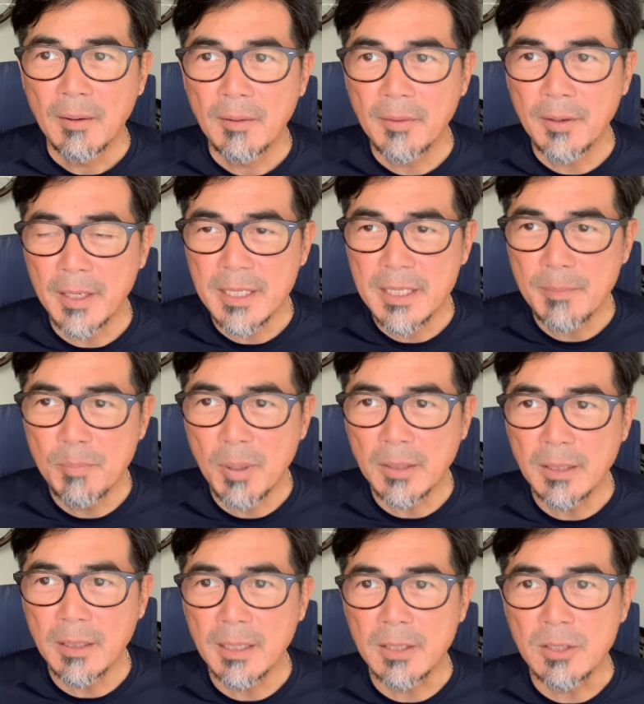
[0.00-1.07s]
there is a
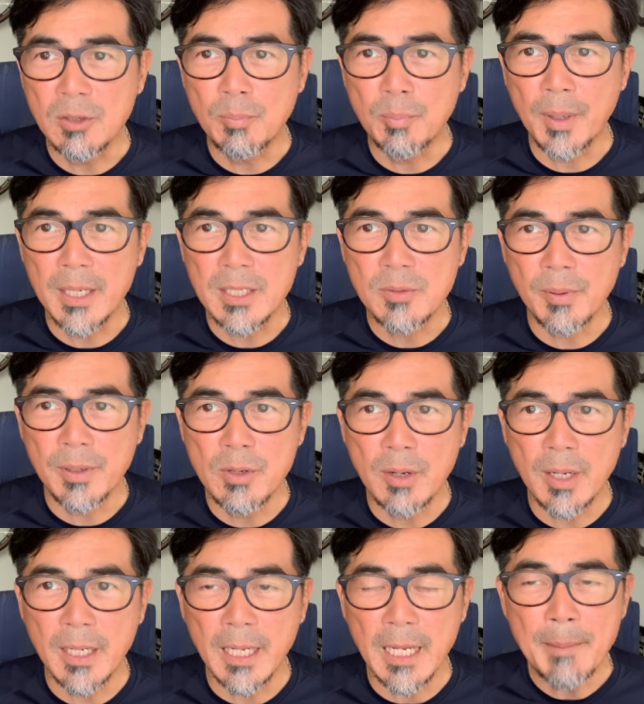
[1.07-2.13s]
button that you press where you
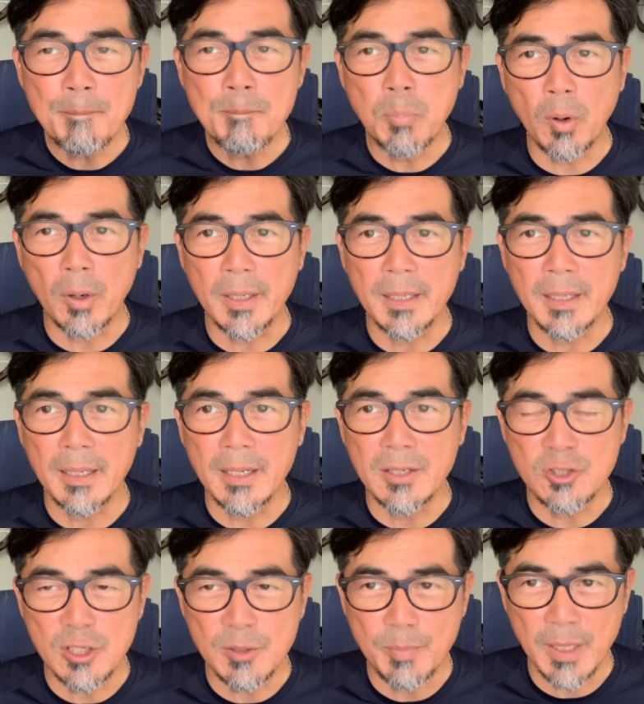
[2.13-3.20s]
can import a
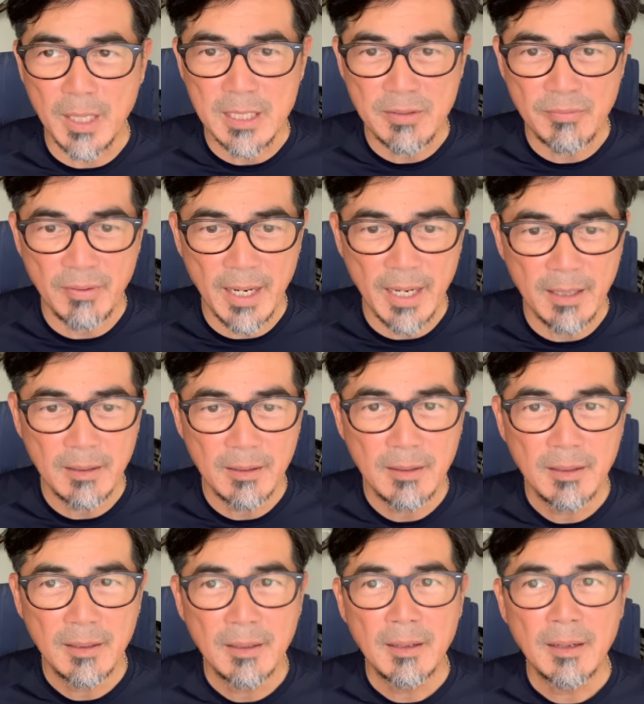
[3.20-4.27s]
GPS file.
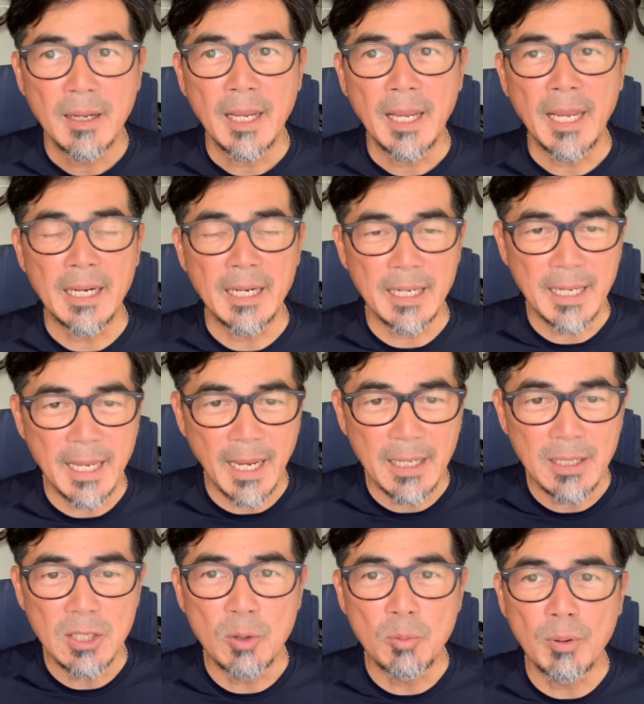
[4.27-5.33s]
And
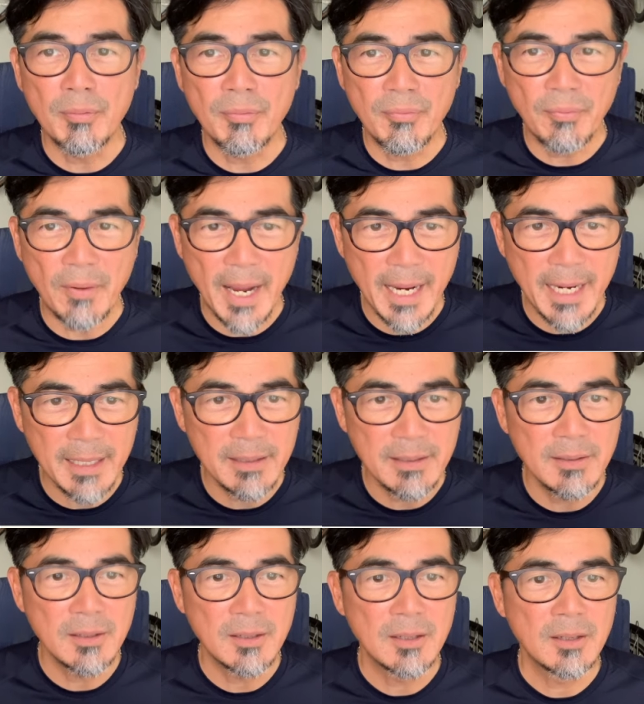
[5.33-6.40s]
again, you will find